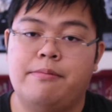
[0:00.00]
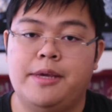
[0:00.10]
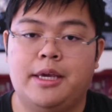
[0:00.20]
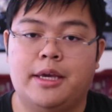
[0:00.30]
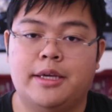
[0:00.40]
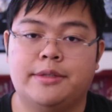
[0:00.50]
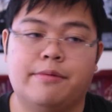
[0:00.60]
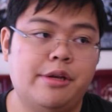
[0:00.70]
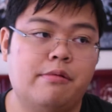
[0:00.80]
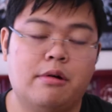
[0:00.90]
because
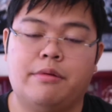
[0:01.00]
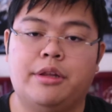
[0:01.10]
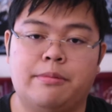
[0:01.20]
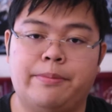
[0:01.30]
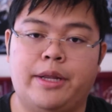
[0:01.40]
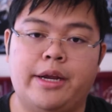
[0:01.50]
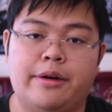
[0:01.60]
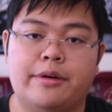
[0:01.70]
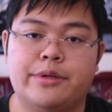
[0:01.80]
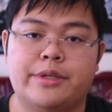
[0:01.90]
when you work with your
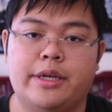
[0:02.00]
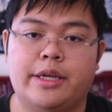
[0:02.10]
players